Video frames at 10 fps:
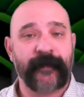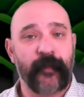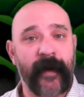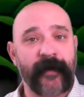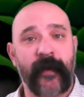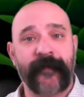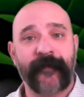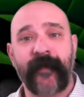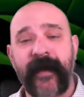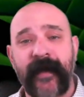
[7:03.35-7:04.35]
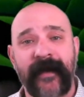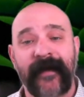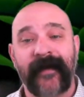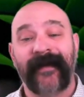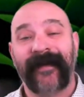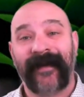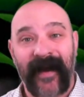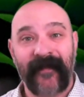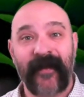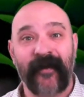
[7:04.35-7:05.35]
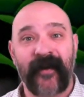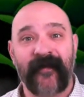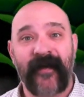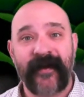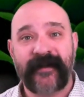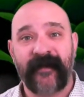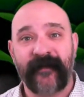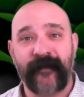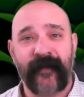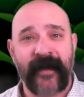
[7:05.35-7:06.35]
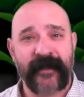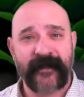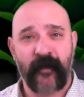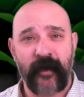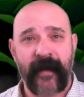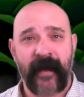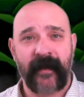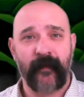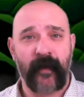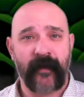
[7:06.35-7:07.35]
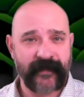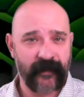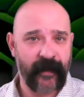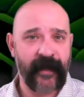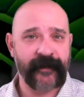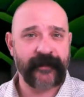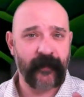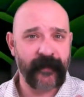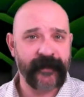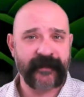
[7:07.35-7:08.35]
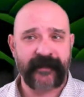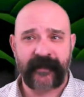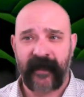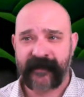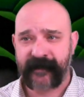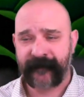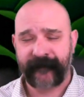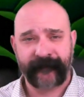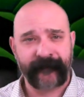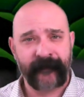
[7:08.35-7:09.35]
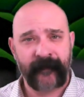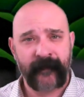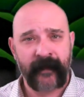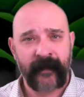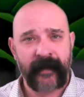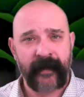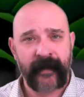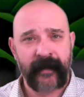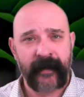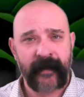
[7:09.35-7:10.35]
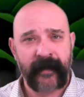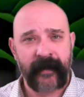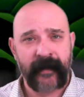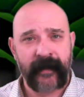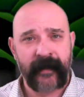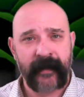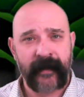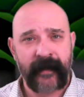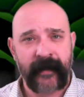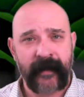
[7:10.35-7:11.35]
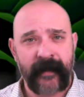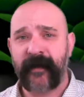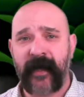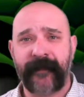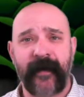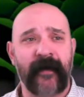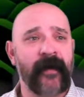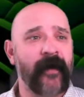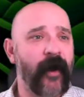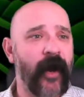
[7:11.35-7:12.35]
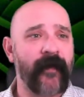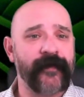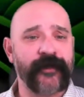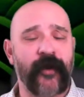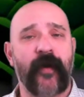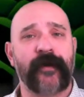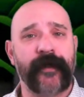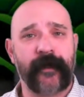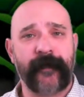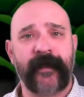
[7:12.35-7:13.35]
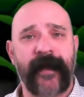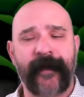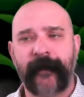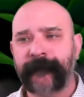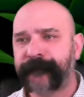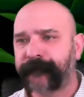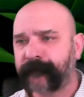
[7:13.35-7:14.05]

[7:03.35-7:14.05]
But 2023, I think you're going to find yourself a new franchise quarterback in one of these locations that we just discussed. Now, we've got plenty more stashes coming up here on the show a little bit later.